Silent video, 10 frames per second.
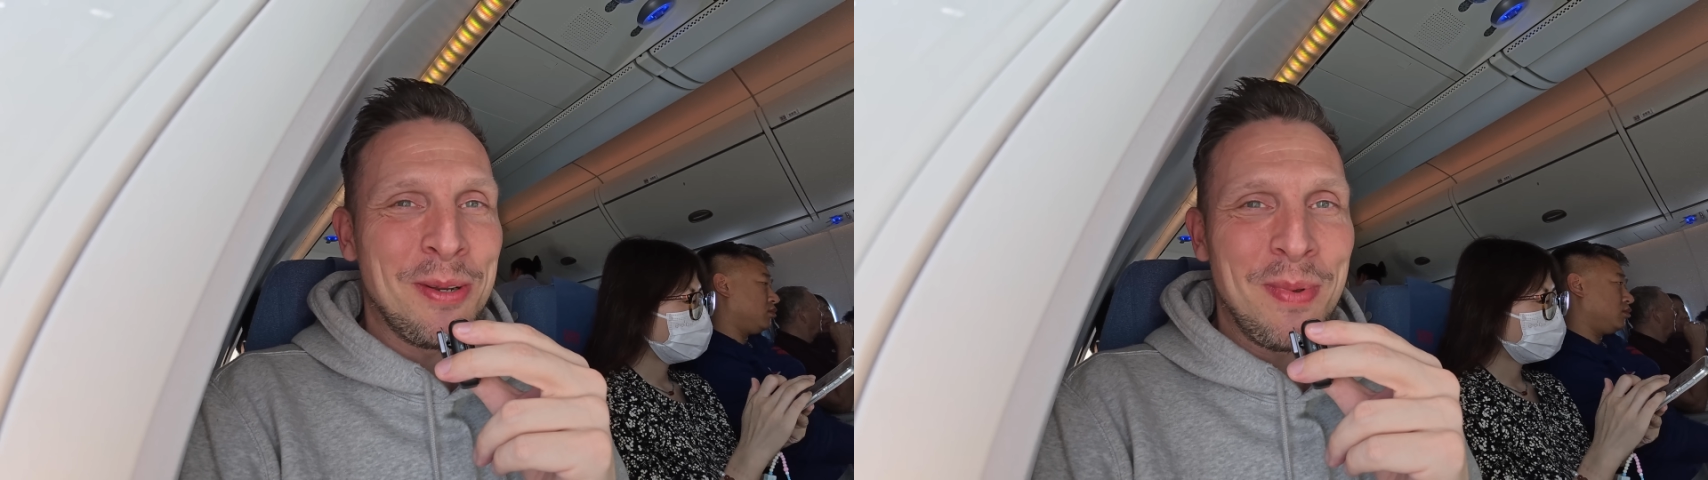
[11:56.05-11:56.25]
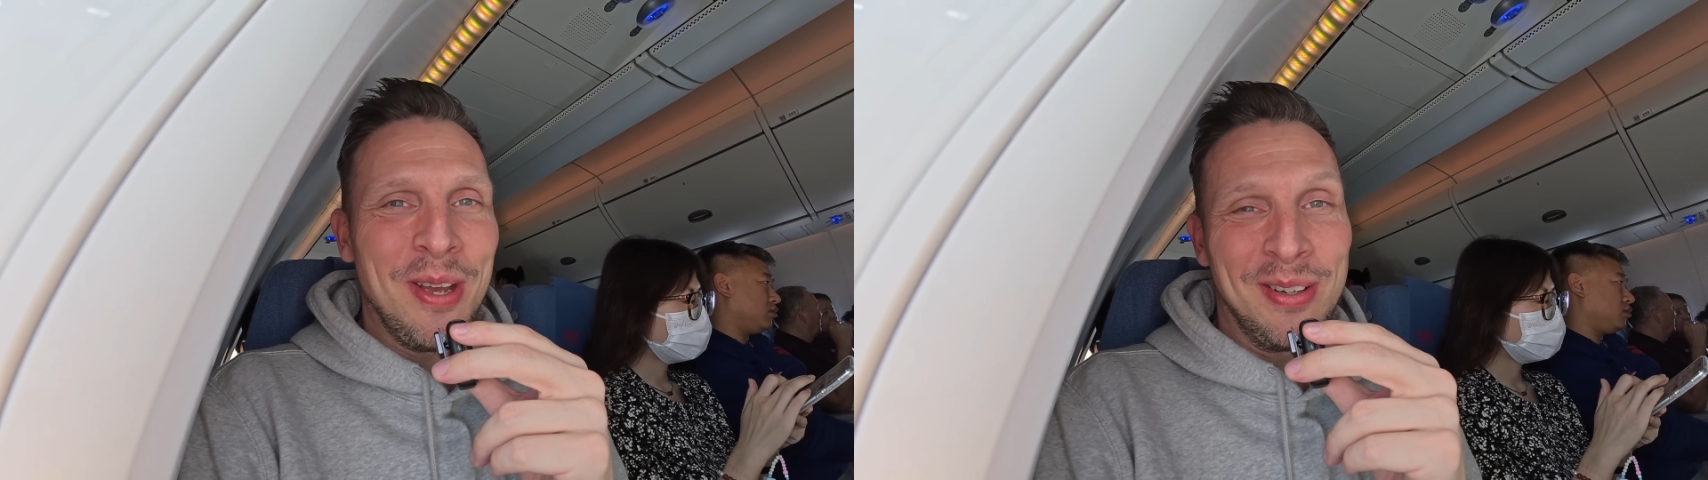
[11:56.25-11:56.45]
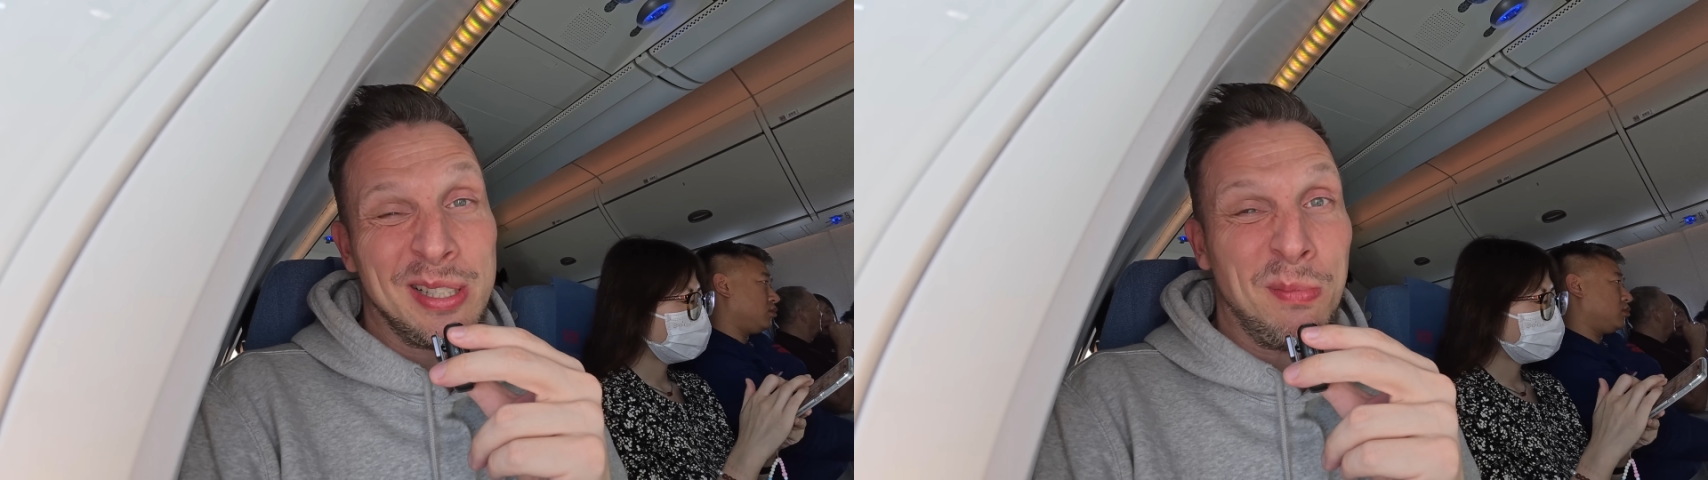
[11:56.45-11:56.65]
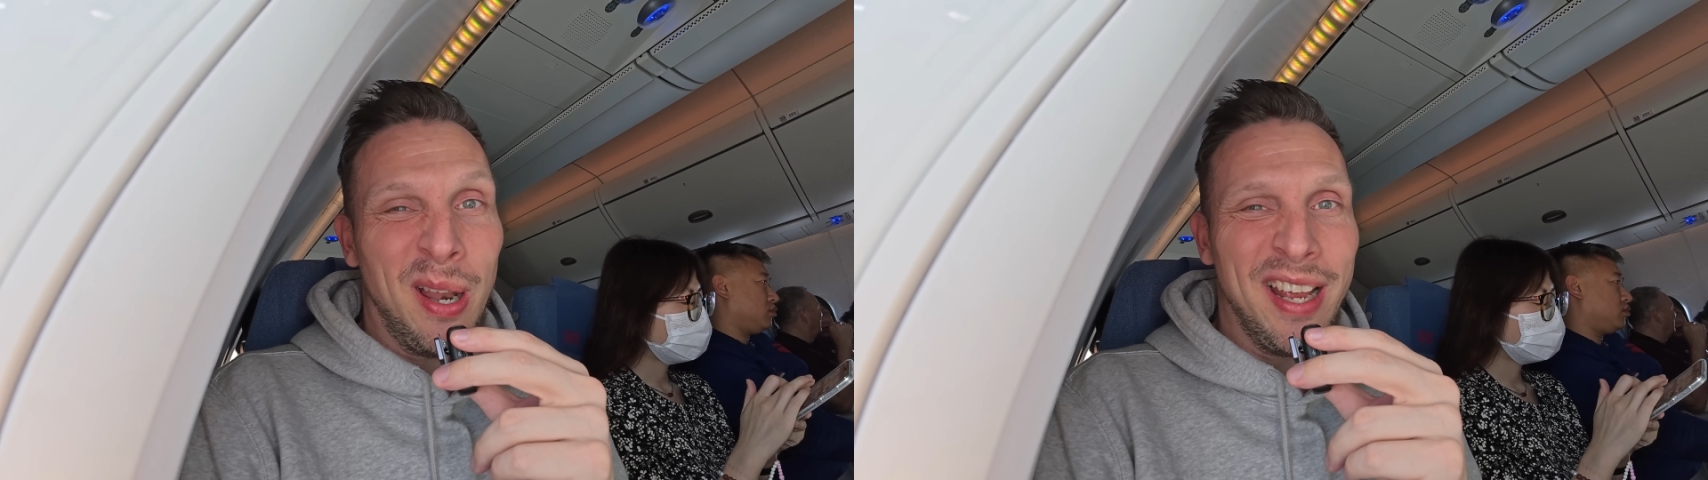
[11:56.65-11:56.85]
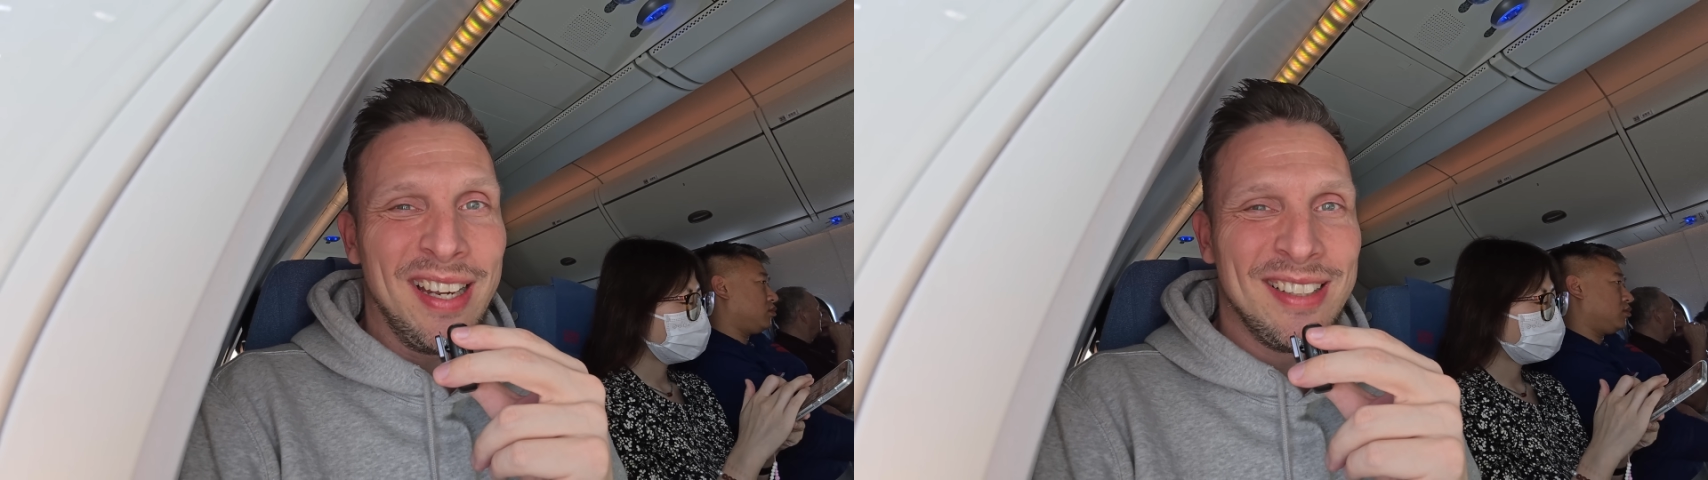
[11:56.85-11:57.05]
to be on this
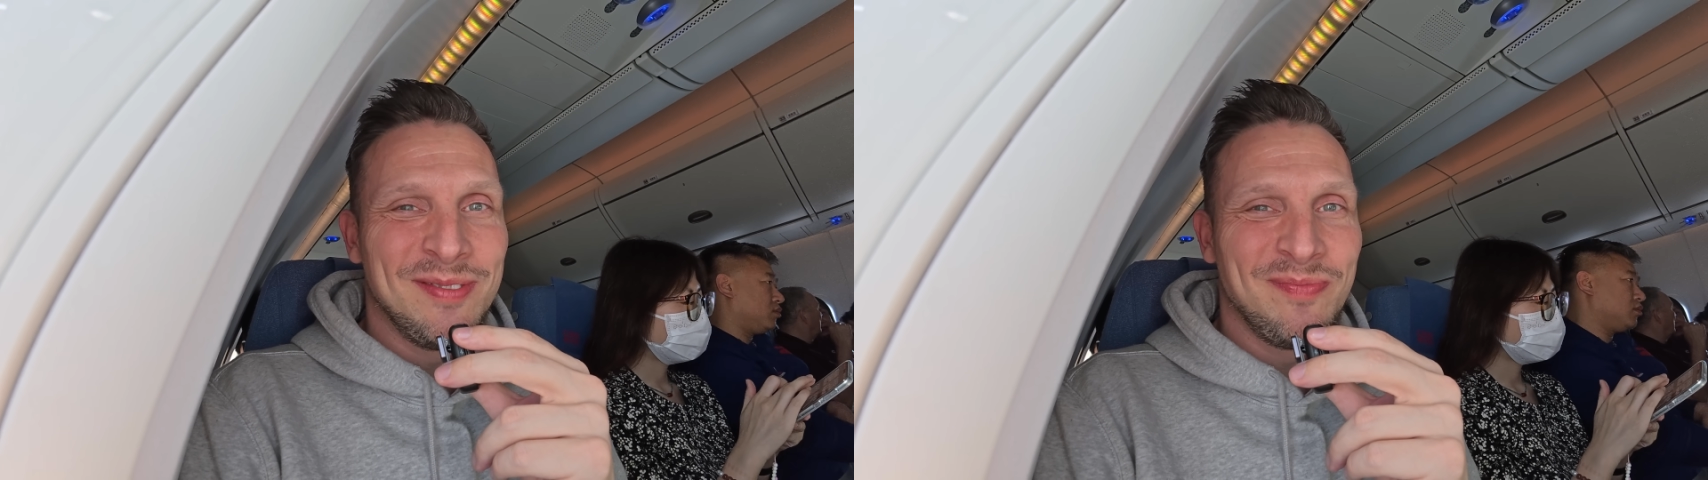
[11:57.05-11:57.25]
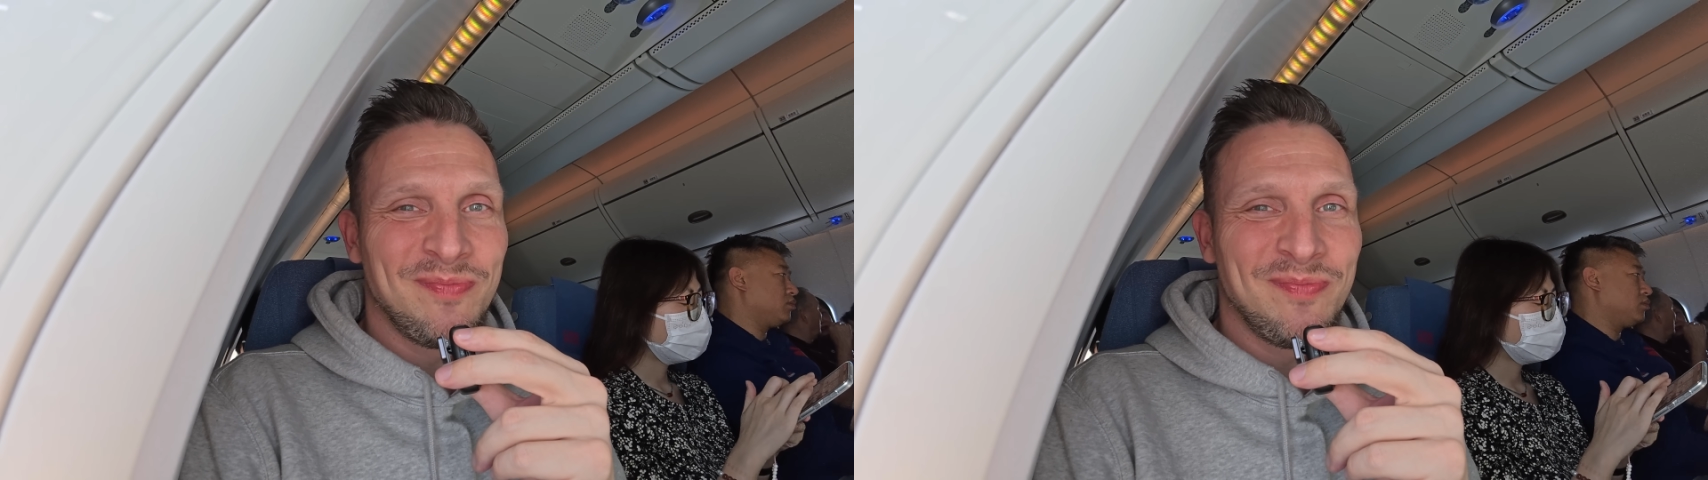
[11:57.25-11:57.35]
plane.